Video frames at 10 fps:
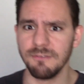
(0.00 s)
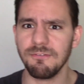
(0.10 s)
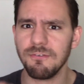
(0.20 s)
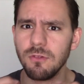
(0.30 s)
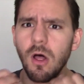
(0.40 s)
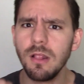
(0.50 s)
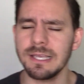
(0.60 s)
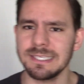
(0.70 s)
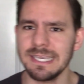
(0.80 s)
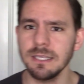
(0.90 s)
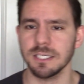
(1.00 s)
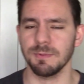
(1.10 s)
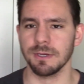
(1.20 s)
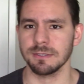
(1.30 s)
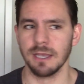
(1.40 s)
flawless English speakers.